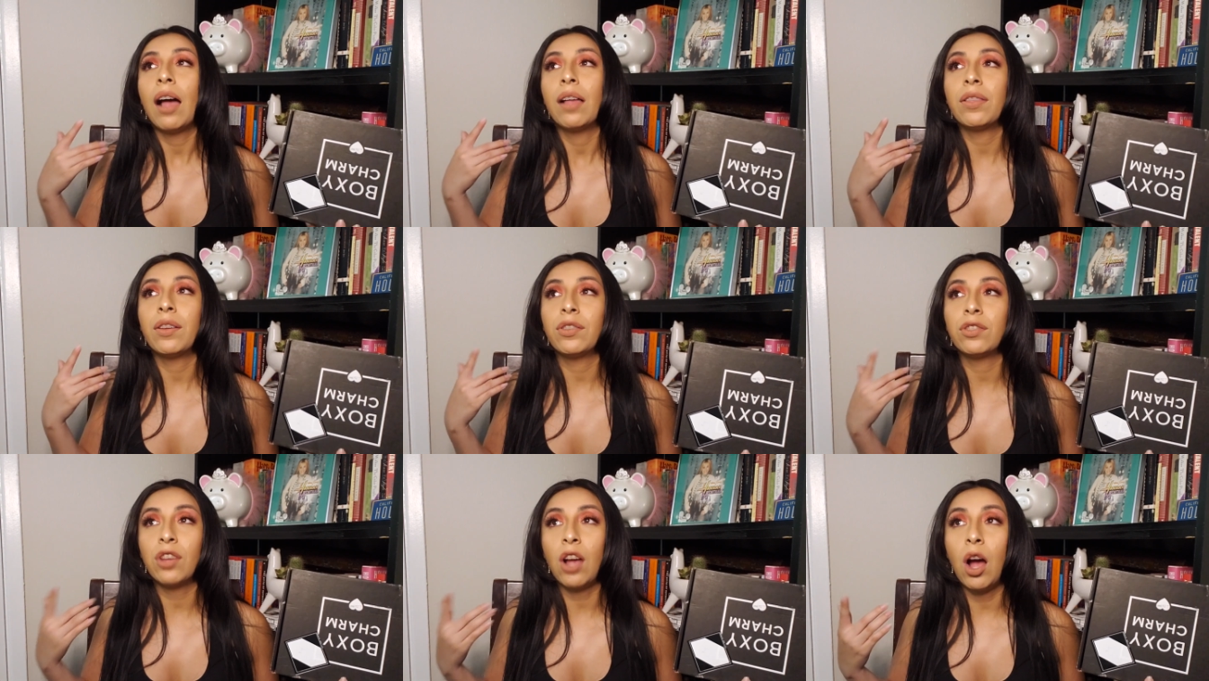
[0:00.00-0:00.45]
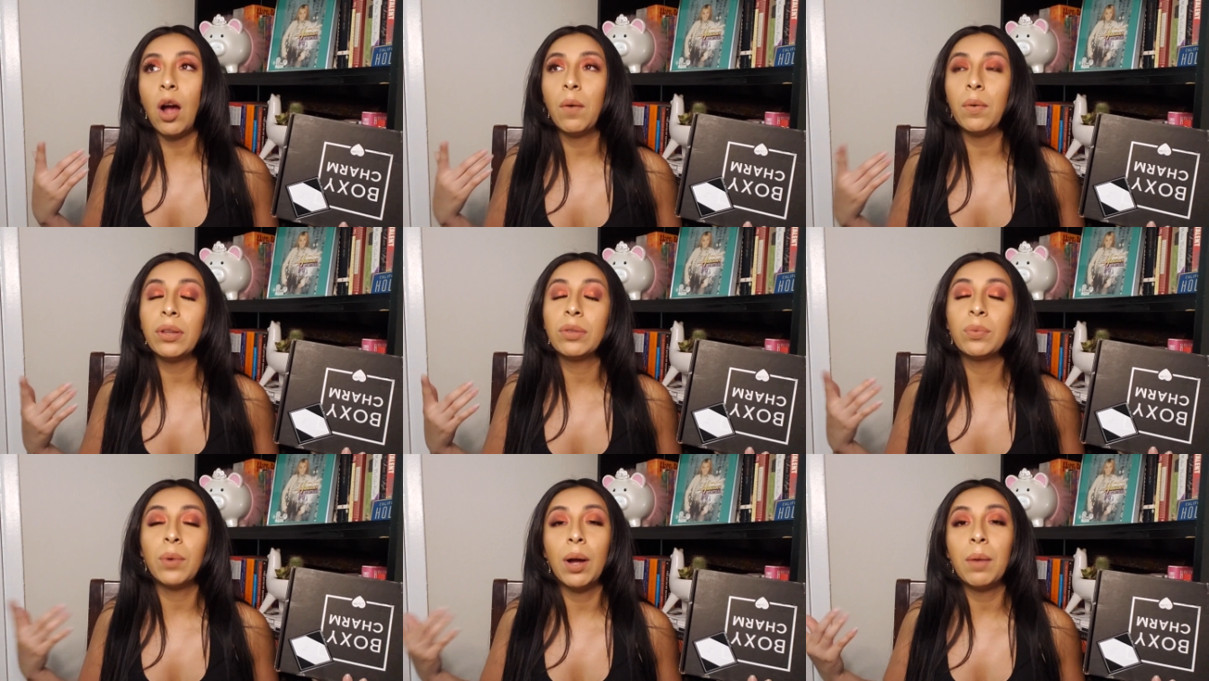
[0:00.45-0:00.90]
there's
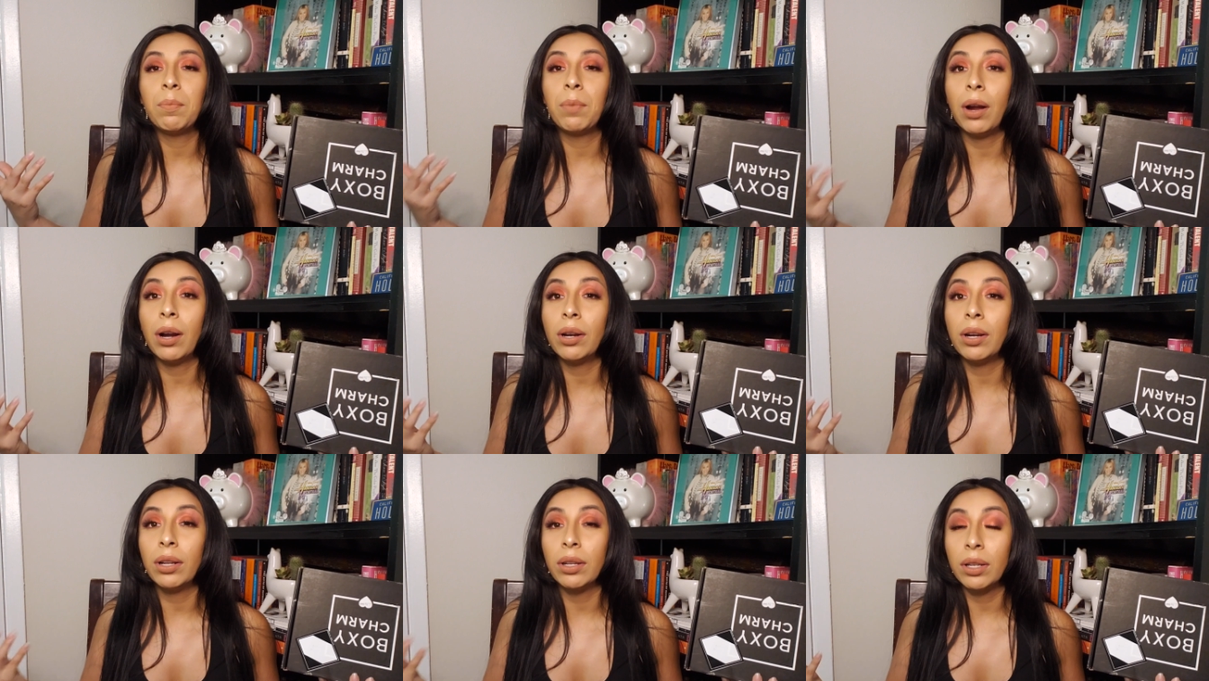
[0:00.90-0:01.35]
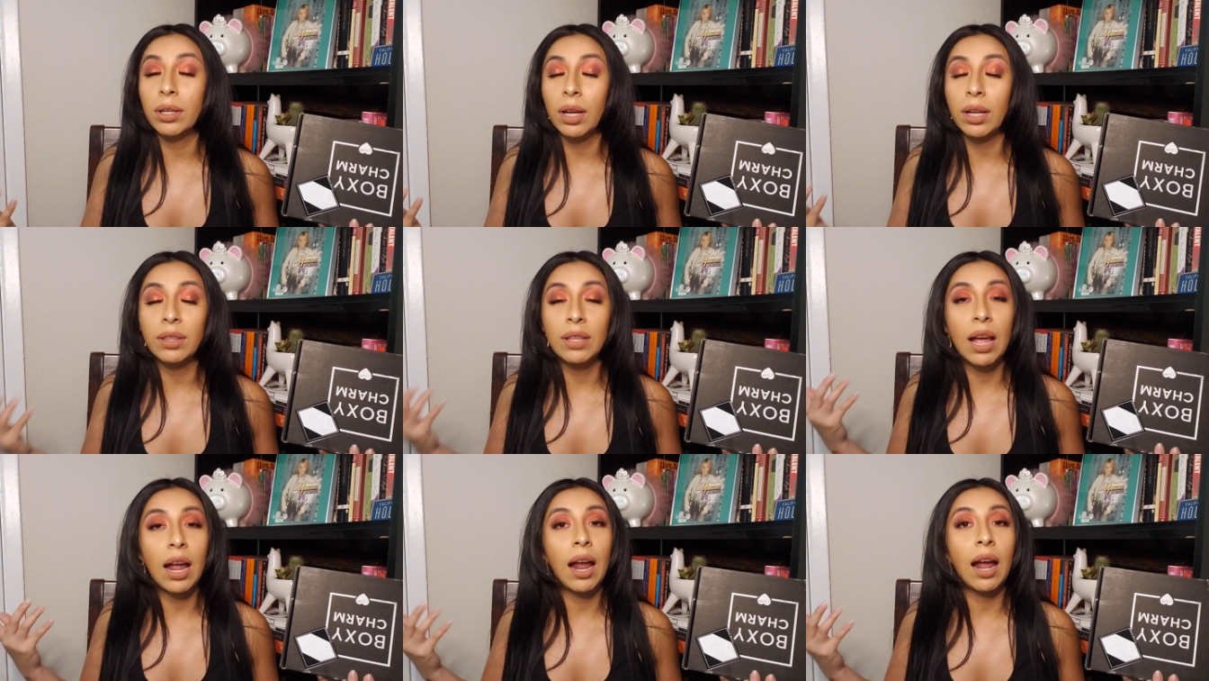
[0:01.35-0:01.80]
always one product
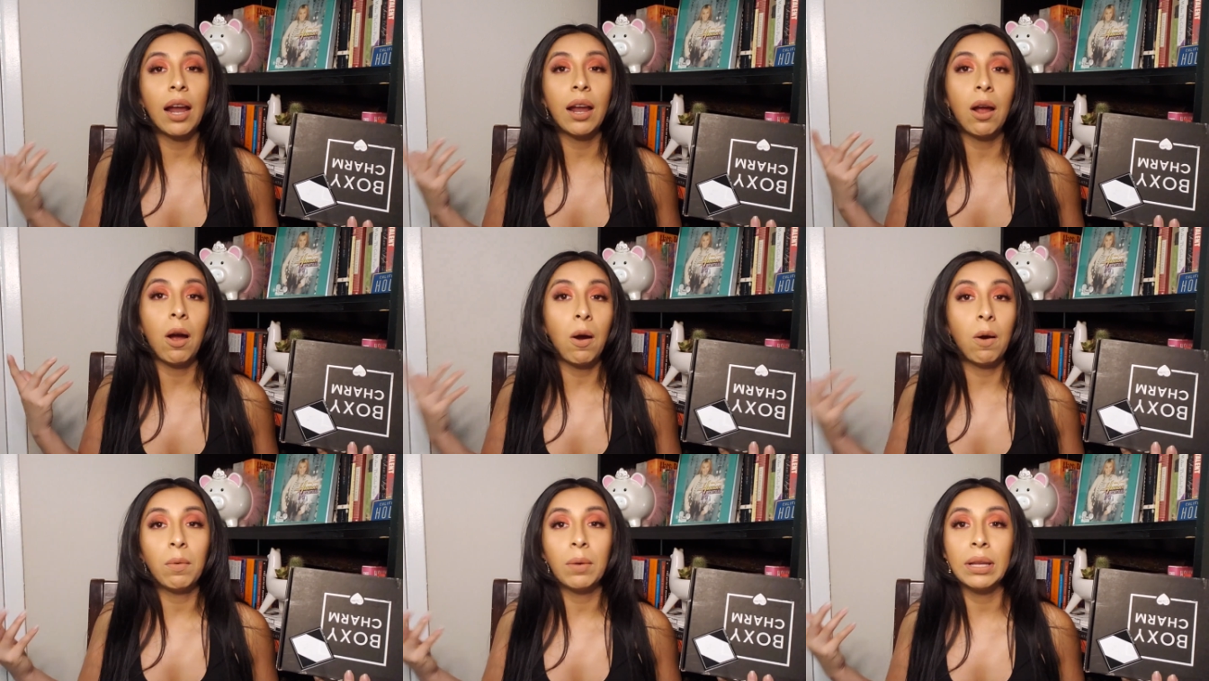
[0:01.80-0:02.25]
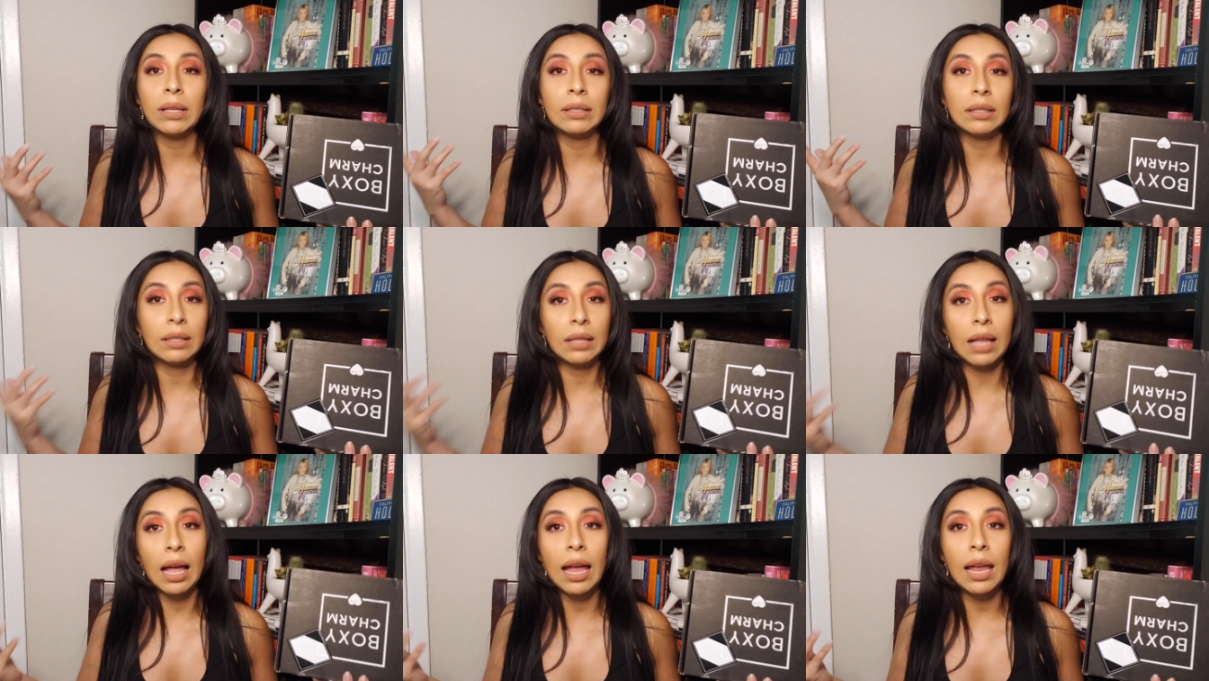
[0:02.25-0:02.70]
that I
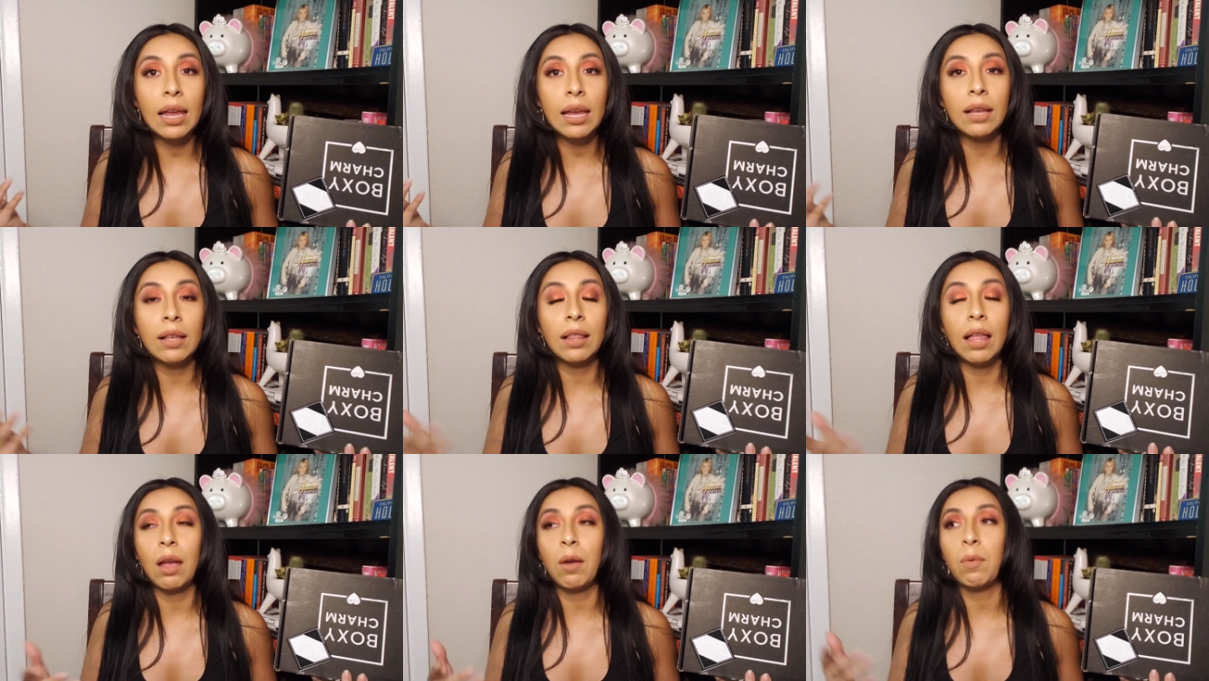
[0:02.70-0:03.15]
always like,